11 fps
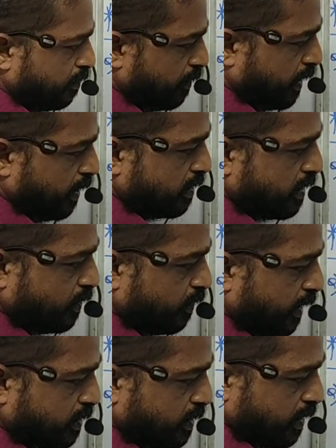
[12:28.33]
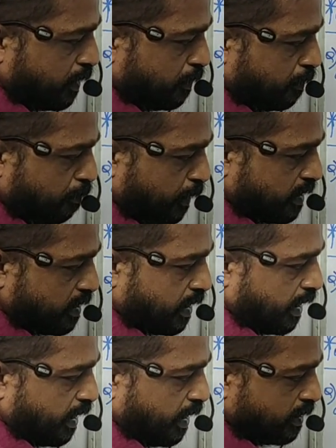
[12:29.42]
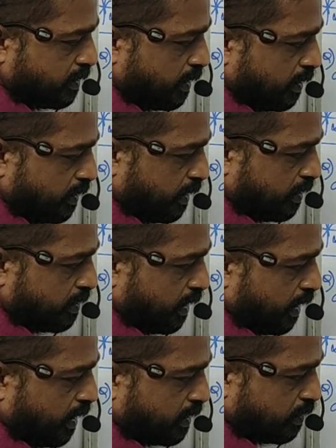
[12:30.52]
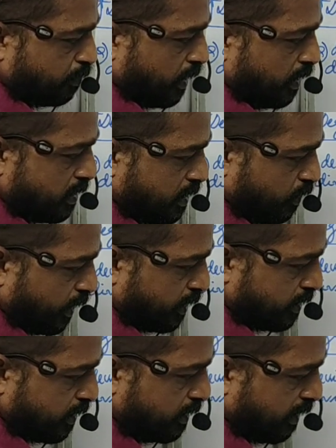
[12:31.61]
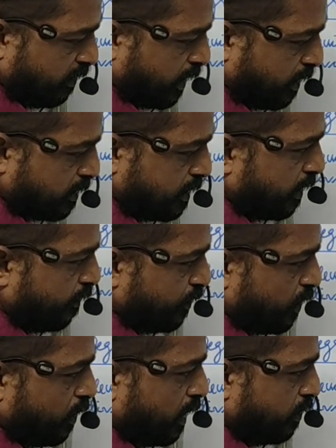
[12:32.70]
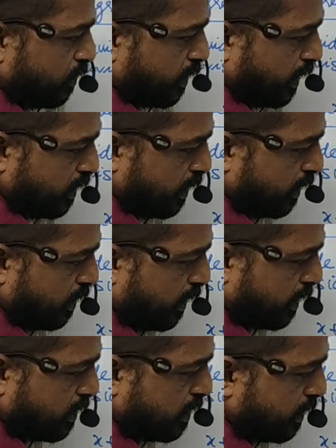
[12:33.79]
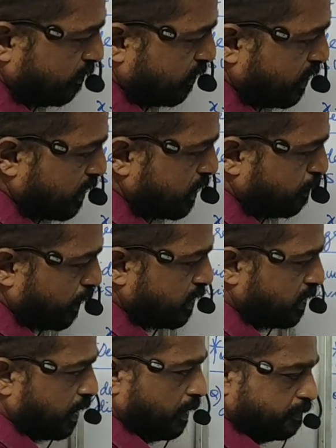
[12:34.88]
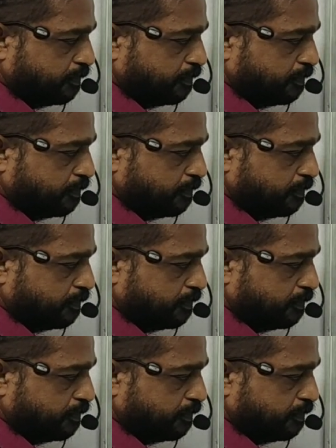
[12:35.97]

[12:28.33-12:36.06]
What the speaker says: Minus 2x plus 9x, that is 9x minus 2x, 7x. You will have to write the next term, which is plus 3.